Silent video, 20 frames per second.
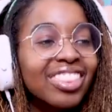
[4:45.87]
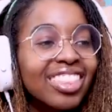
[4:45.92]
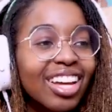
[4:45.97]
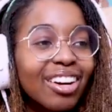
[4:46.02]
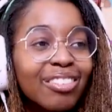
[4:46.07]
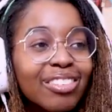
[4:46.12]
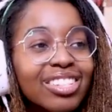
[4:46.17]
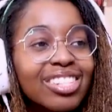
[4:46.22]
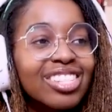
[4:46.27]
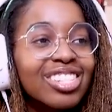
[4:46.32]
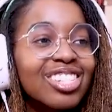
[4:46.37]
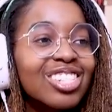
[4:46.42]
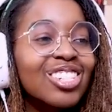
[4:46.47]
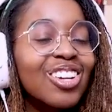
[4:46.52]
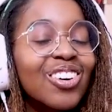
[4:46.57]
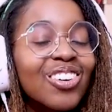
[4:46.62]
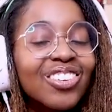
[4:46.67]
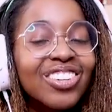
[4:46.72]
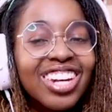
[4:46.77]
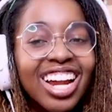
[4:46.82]
That was
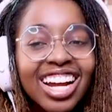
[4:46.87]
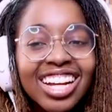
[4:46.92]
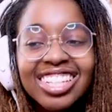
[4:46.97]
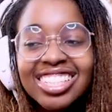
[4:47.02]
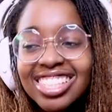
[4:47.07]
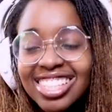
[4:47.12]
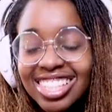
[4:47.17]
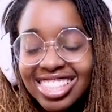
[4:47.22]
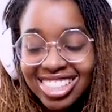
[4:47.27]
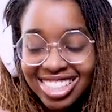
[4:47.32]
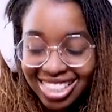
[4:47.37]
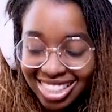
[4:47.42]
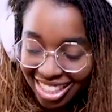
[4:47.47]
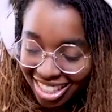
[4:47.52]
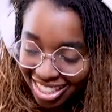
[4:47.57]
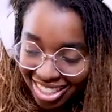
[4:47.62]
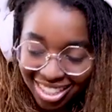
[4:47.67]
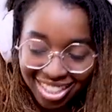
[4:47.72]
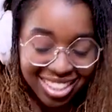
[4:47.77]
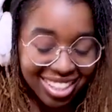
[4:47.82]
so nice and
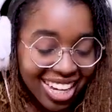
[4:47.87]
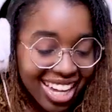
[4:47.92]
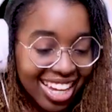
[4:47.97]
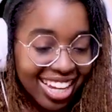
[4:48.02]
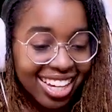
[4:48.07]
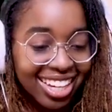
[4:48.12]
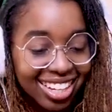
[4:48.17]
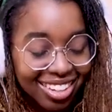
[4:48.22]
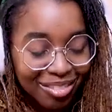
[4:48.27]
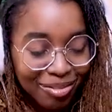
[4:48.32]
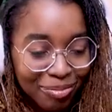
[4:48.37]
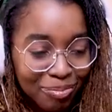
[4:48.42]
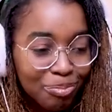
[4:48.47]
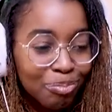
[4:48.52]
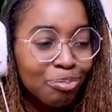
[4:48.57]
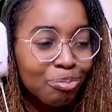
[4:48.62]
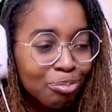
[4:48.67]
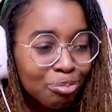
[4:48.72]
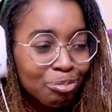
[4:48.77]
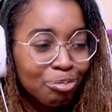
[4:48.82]
chill. Like,
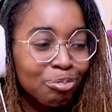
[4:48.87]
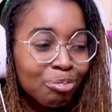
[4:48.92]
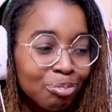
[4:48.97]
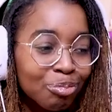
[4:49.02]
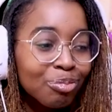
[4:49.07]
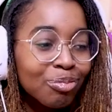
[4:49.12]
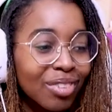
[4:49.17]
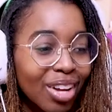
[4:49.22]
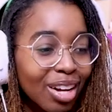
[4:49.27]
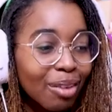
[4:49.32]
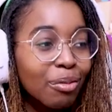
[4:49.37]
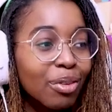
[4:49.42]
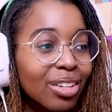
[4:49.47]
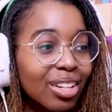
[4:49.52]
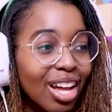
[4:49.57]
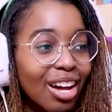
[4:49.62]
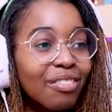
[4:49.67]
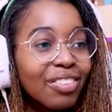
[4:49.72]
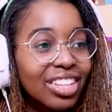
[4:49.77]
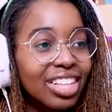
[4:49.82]
I'm
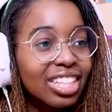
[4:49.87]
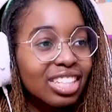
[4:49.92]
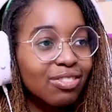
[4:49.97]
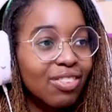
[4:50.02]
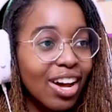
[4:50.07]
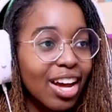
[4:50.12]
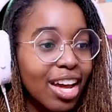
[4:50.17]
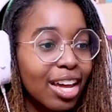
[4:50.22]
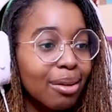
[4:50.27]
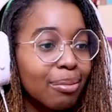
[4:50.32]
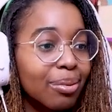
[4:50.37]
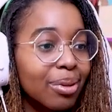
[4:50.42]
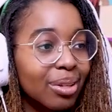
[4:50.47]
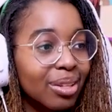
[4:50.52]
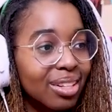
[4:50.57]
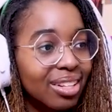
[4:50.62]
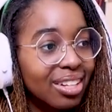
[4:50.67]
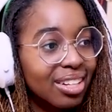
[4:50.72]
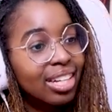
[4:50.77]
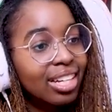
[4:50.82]
loving this vibe.
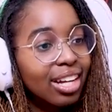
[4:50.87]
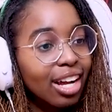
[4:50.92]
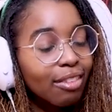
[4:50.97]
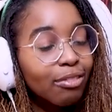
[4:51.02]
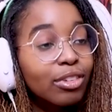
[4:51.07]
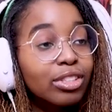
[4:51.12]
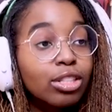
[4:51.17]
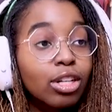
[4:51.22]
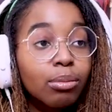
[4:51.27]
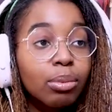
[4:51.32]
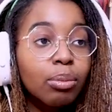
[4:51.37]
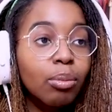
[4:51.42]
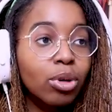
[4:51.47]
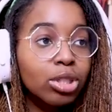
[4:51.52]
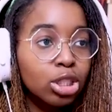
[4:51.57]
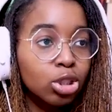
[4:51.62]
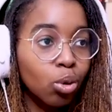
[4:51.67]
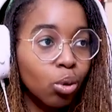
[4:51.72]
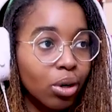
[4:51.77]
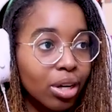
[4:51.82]
Is there gonna be more
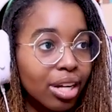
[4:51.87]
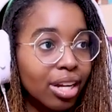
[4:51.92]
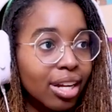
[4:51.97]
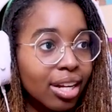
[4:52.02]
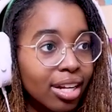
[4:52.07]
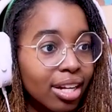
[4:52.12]
story?